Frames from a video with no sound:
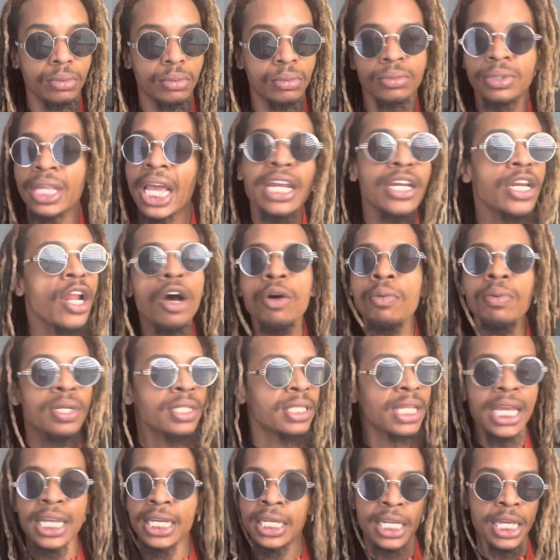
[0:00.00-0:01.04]
They know what
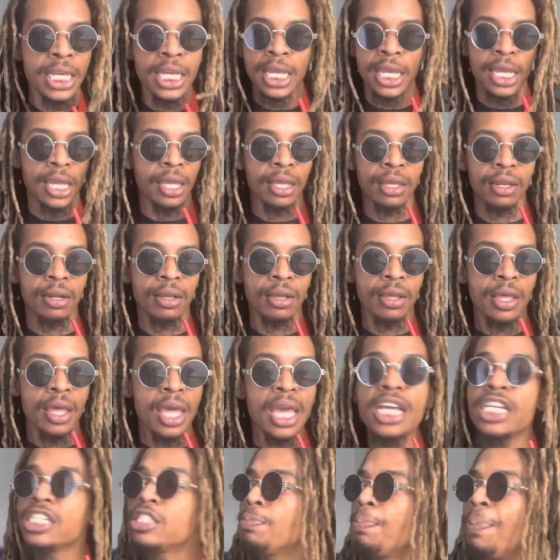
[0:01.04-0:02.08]
they did.
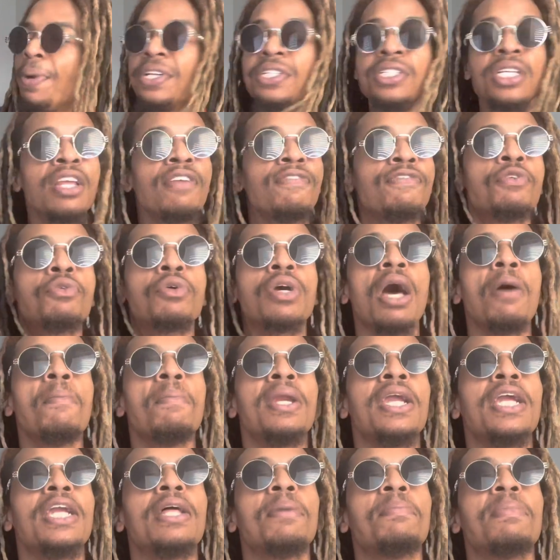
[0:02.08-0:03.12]
Especially if you coming
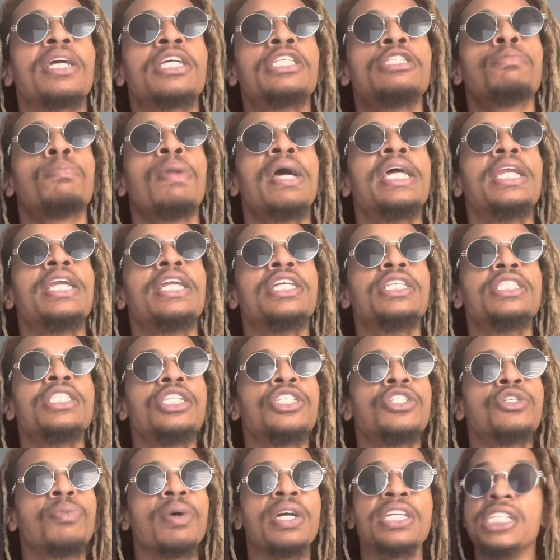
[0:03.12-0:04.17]
to them explaining the
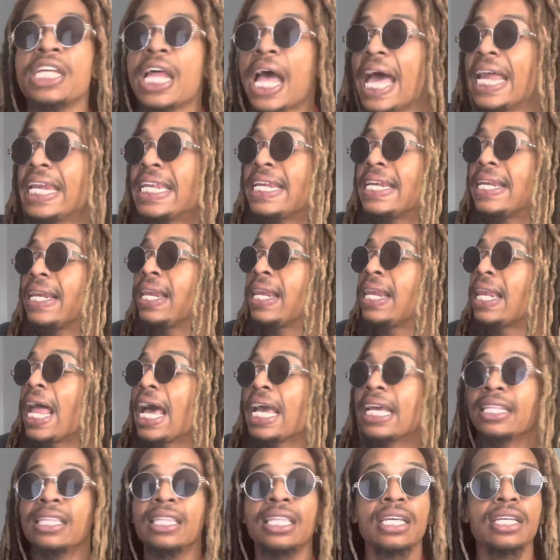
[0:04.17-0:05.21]
situation. I didn't
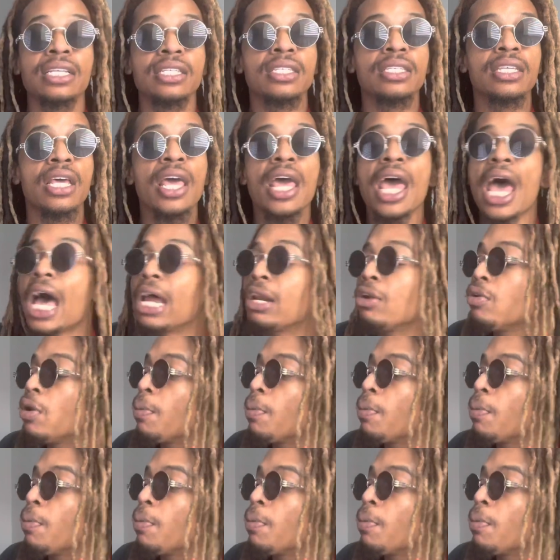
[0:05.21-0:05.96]
like this. I don't